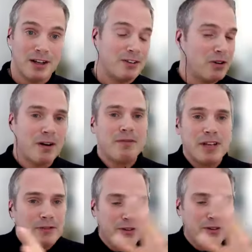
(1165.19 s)
So I have
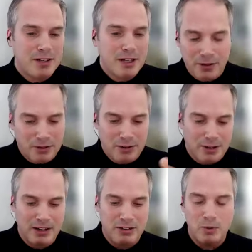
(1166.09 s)
different
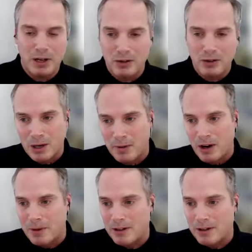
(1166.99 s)
things that we can talk about.